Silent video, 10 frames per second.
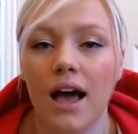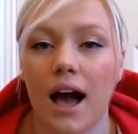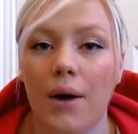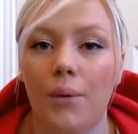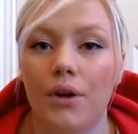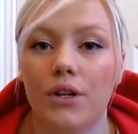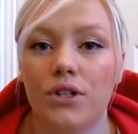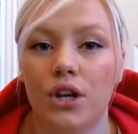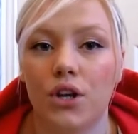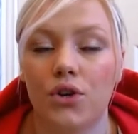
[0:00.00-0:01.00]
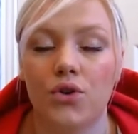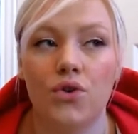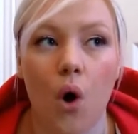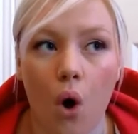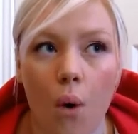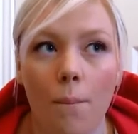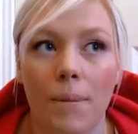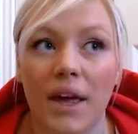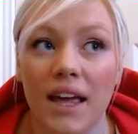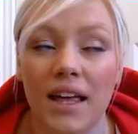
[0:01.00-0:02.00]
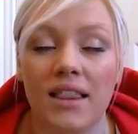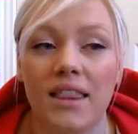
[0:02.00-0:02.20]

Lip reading: I would not be